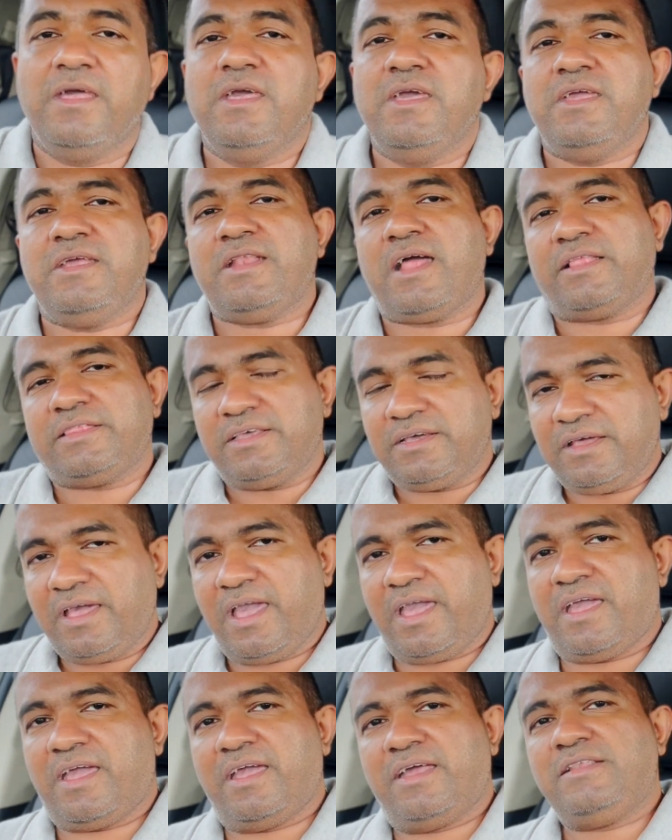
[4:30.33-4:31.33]
In other
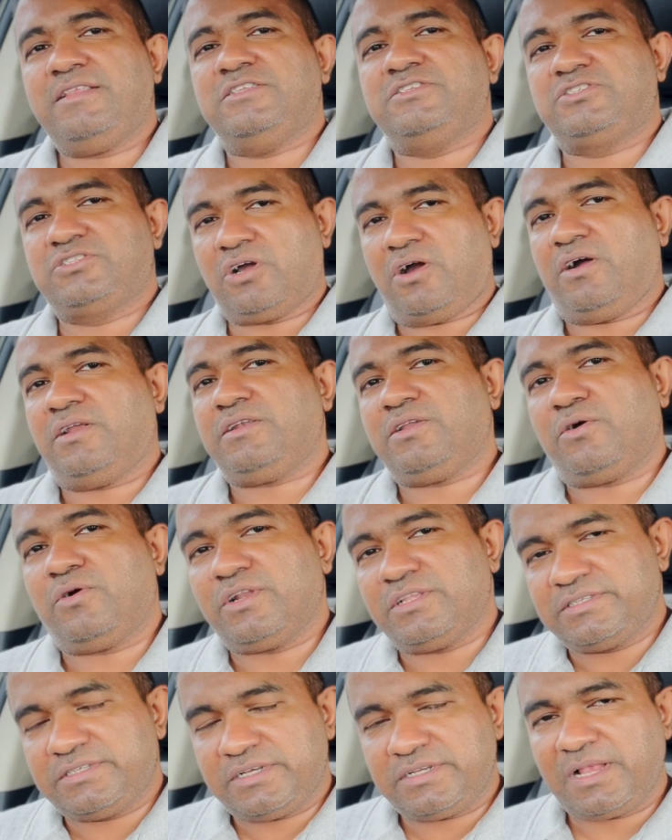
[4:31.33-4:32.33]
hand, JWT or a
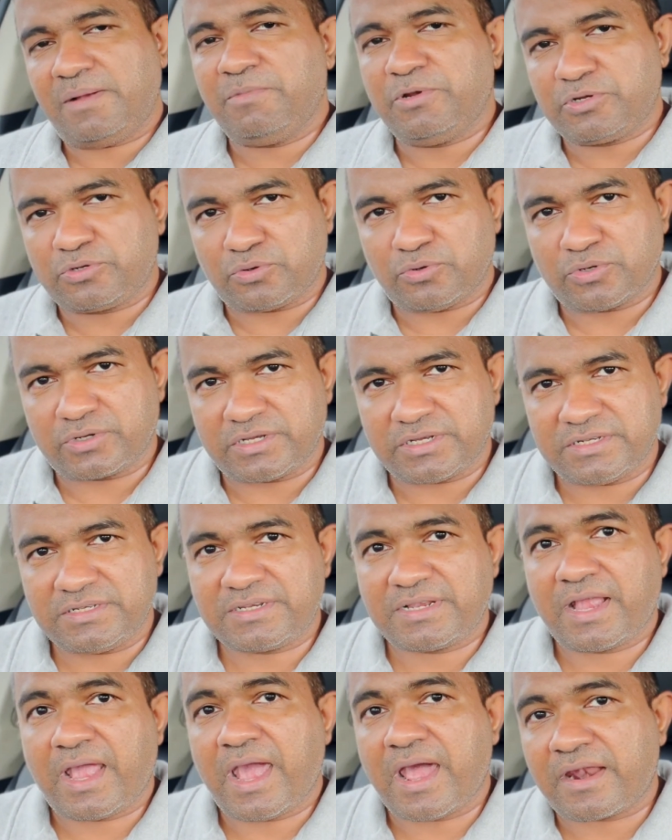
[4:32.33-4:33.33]
JWT token
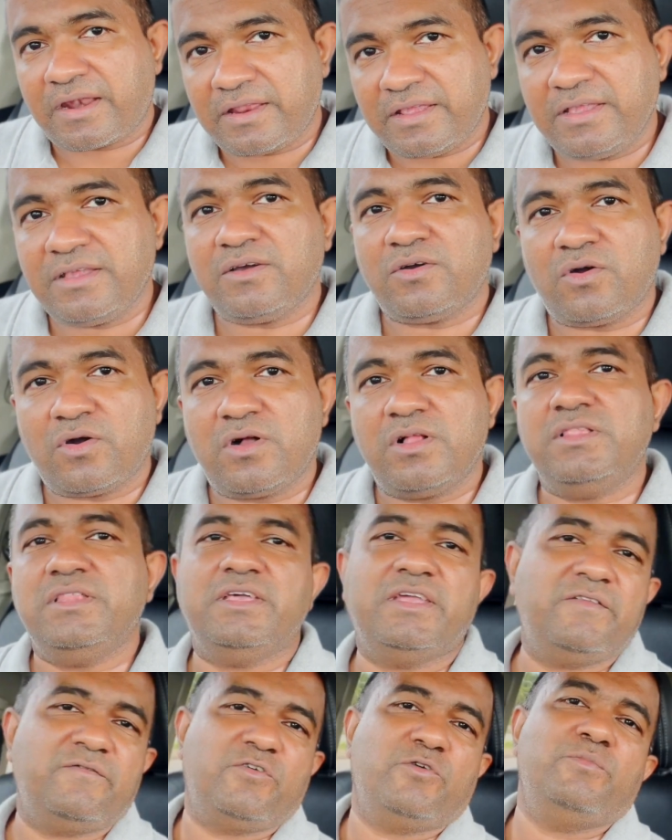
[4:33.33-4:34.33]
carrying all the
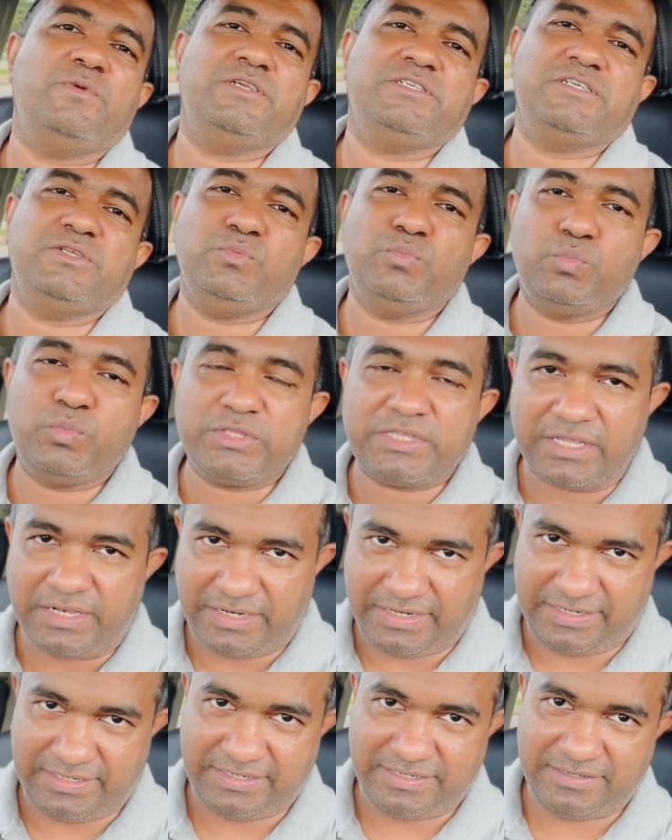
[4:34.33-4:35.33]
information within
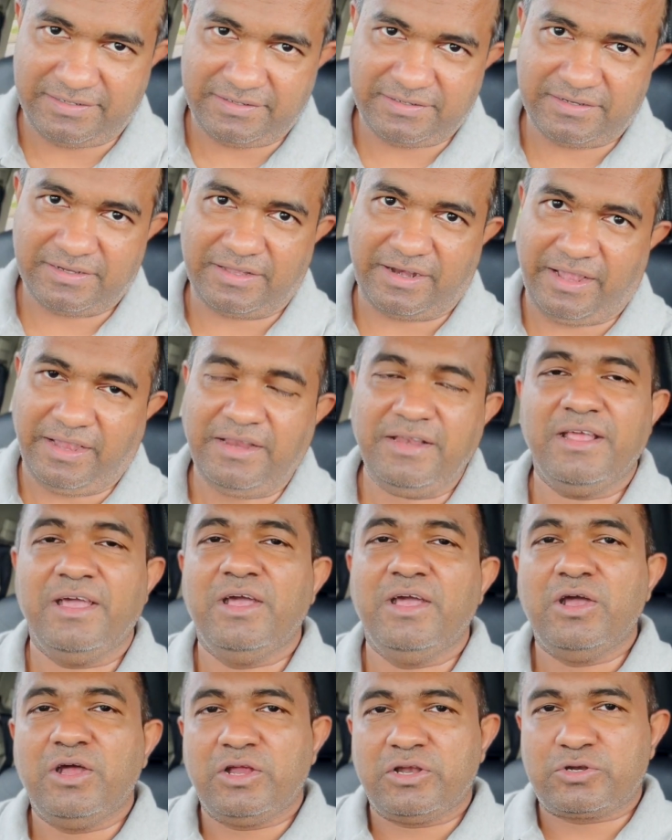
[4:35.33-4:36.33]
it, right?
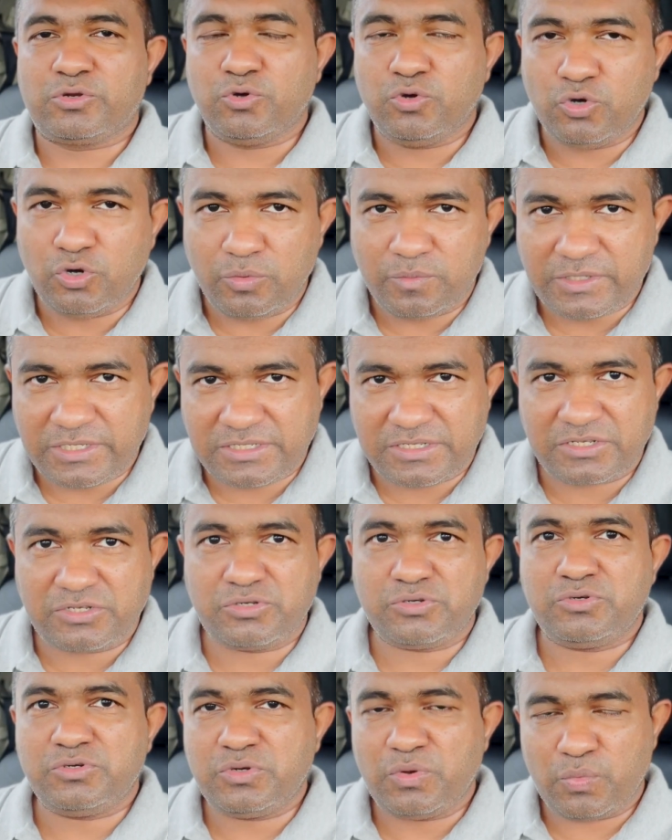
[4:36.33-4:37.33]
To whom this
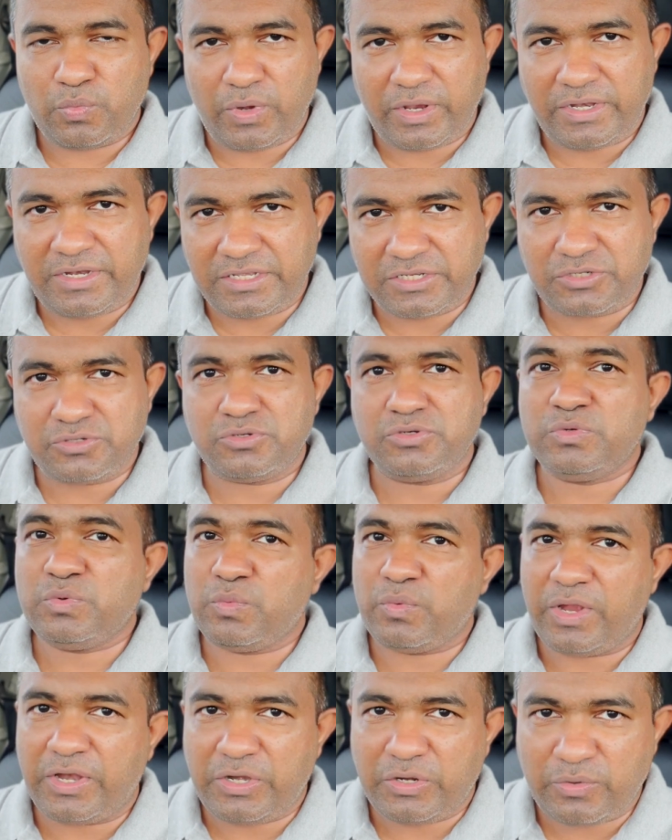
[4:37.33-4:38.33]
issued,
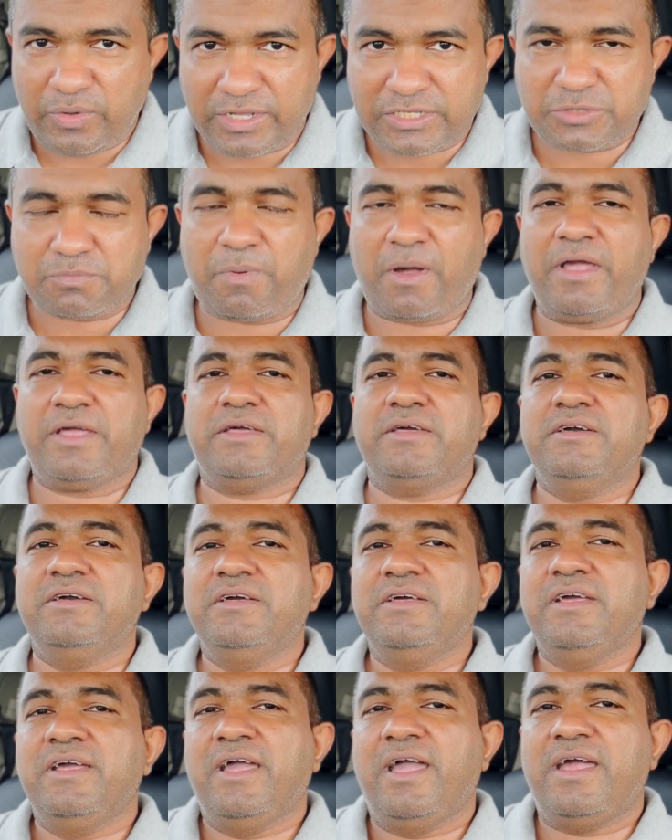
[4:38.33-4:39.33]
when to expire,
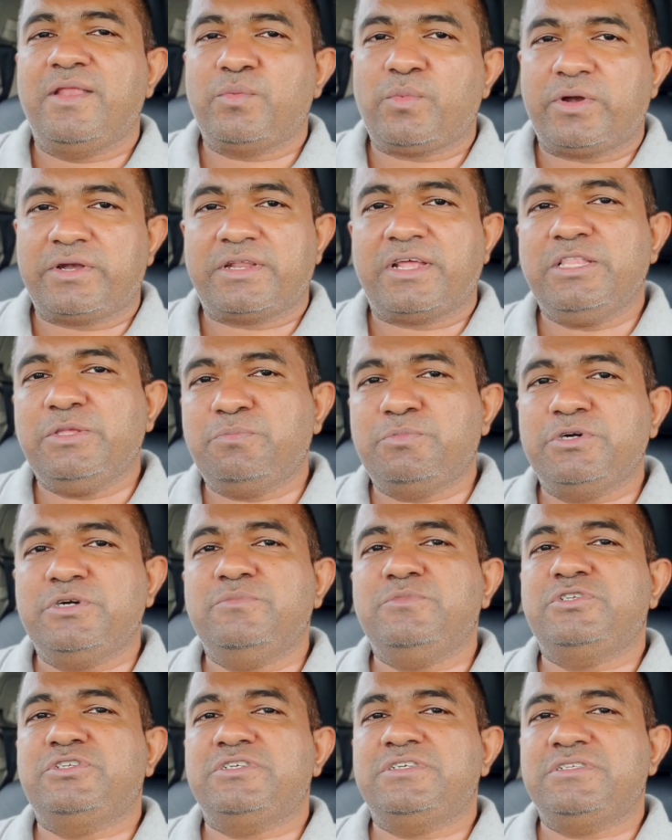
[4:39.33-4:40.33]
and what are the
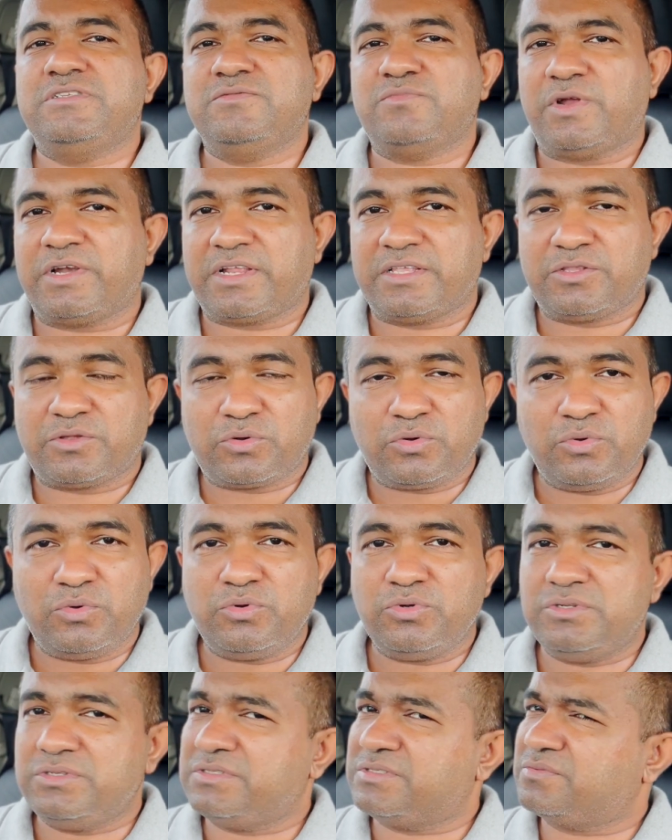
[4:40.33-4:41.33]
permission, what are the
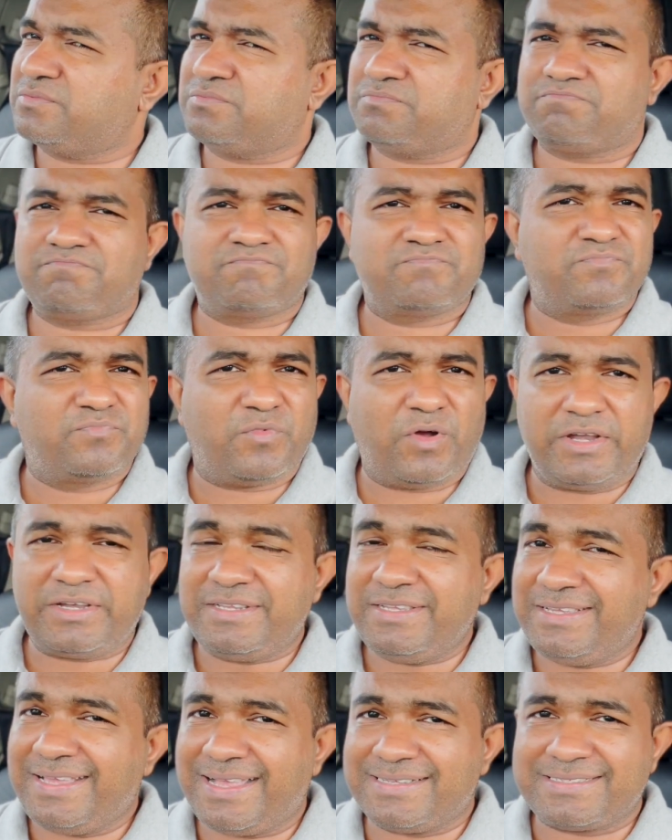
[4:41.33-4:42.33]
roles, what
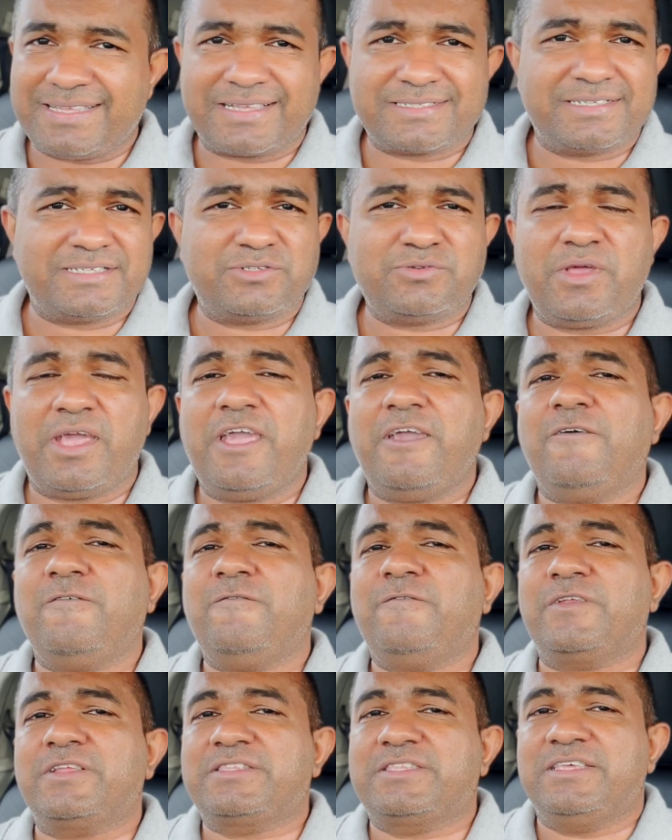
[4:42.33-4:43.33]
he has access to,
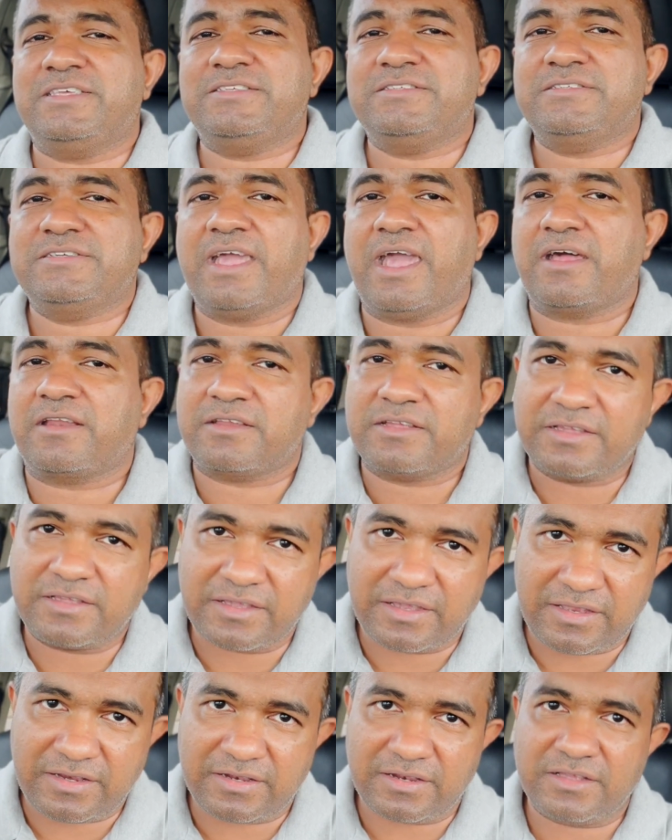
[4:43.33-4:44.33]
everything carrying
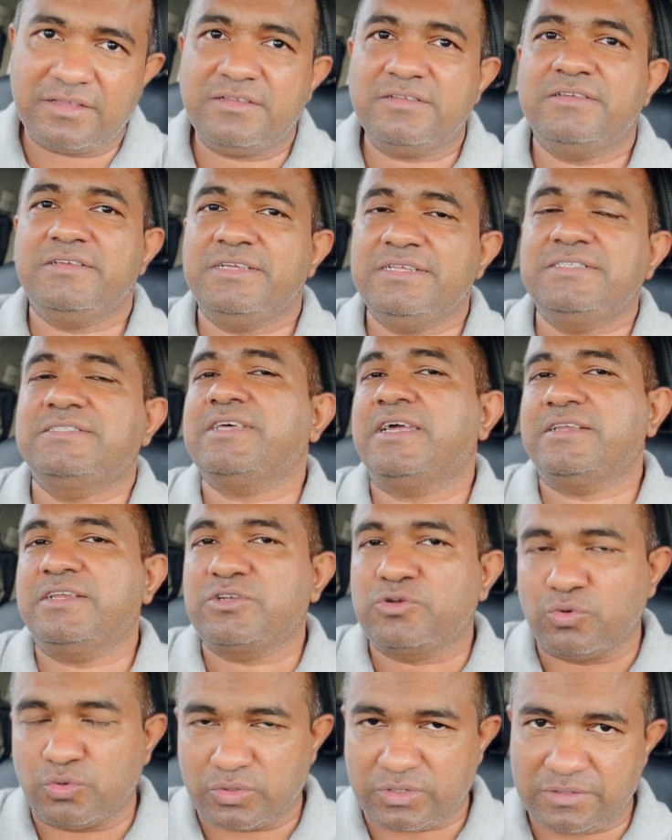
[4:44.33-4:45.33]
in inside a
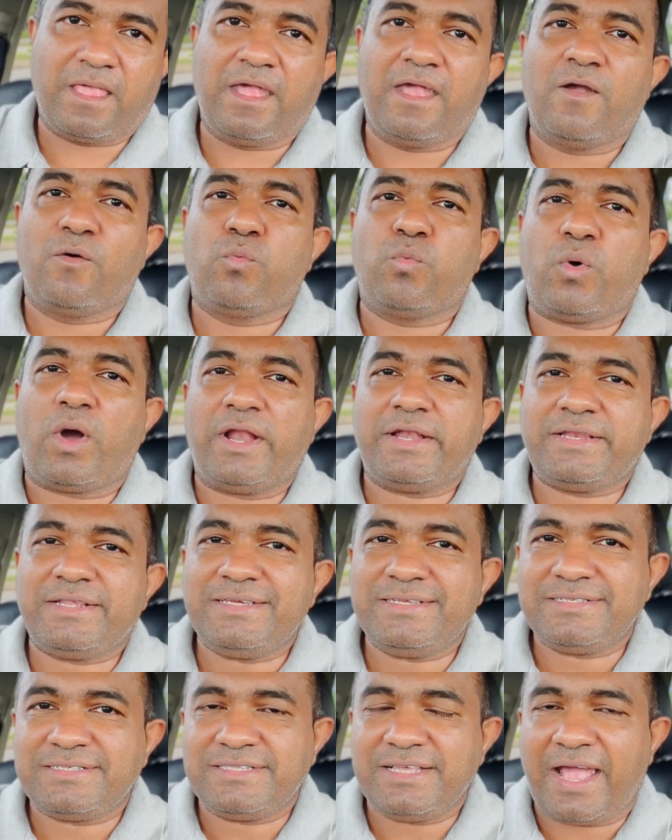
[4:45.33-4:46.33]
token. What
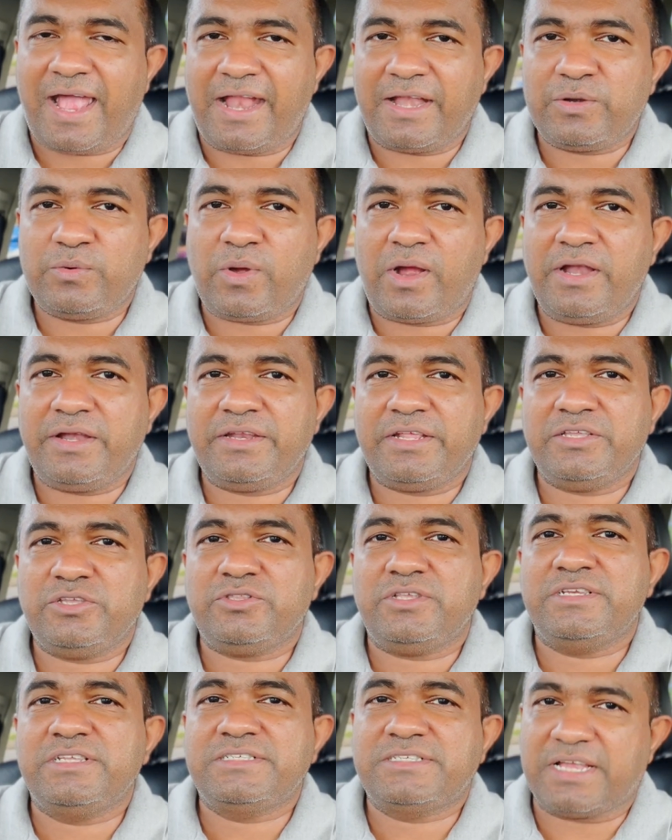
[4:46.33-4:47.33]
is the advantage or
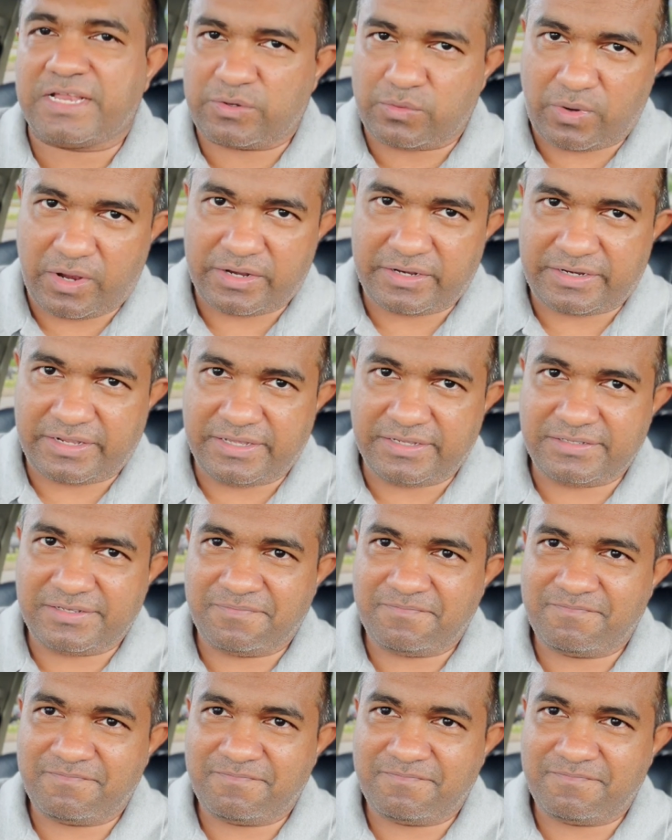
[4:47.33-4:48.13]
the disadvantage?